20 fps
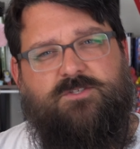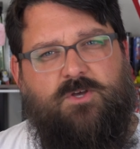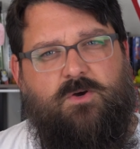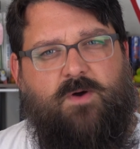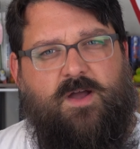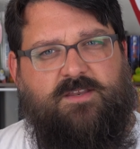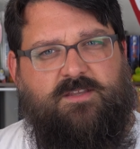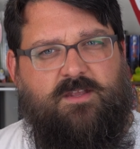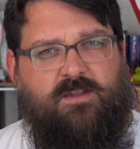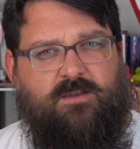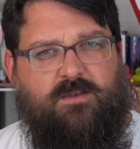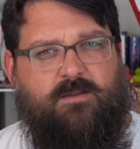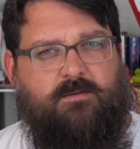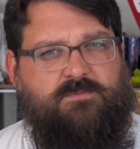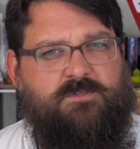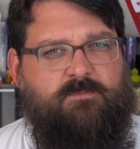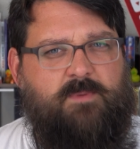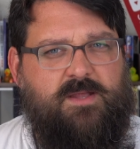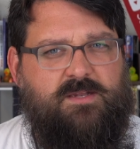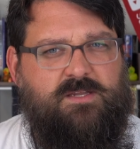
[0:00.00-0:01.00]
So I did end
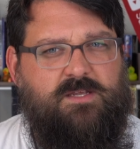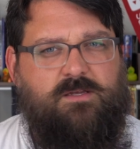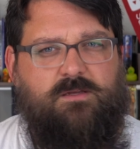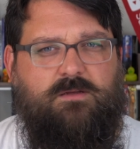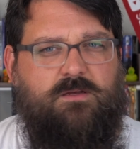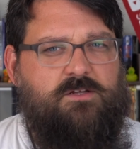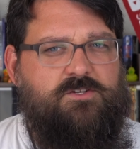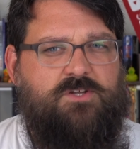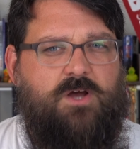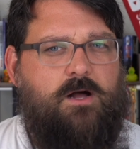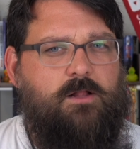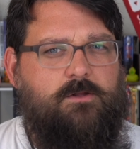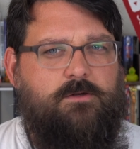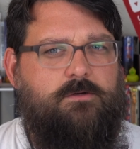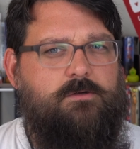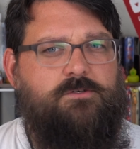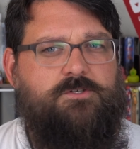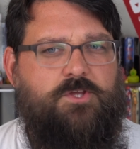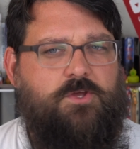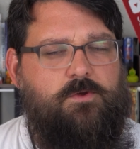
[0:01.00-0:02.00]
up spending
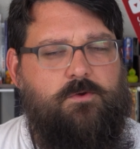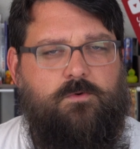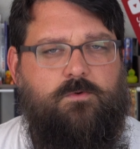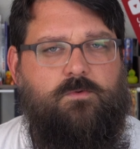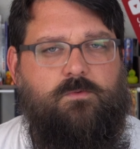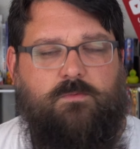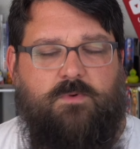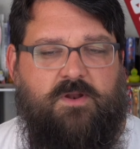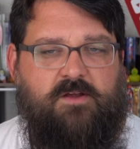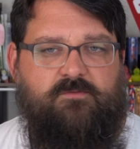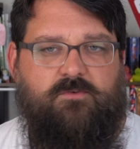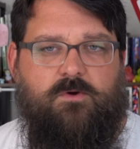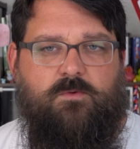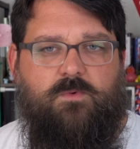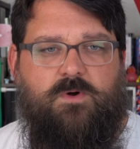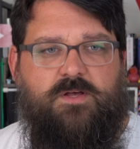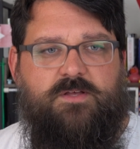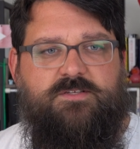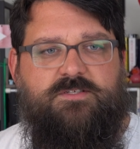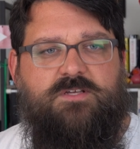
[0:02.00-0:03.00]
$1 or $2, whatever it
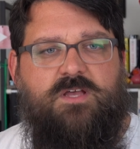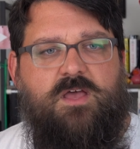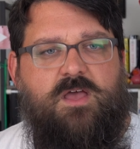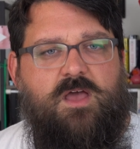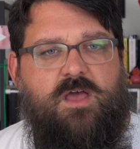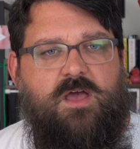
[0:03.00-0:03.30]
was.